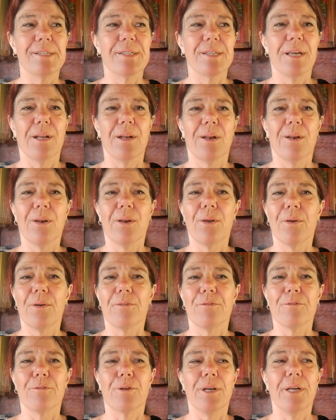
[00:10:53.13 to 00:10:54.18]
There are a lot
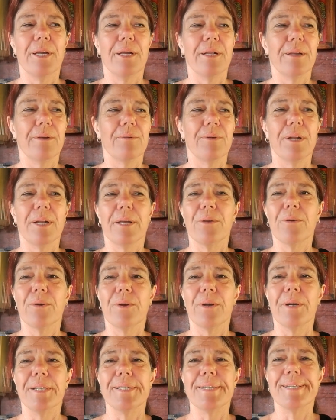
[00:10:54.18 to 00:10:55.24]
of really good
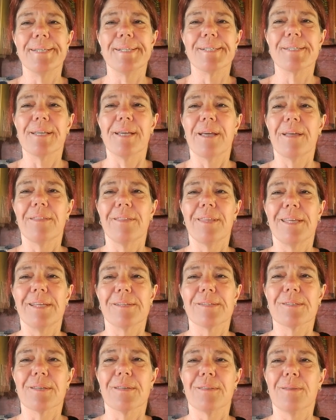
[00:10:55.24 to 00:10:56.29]
ideas out there,
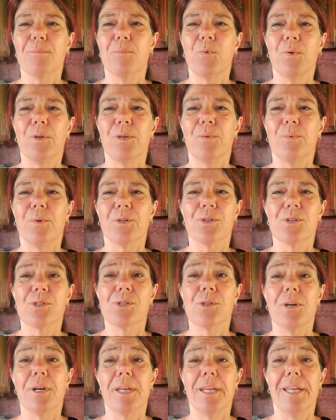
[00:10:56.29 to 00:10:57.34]
so the more you watch
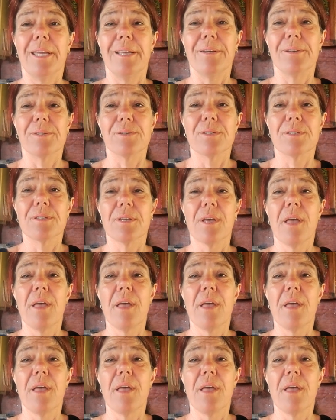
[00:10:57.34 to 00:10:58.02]
tiny house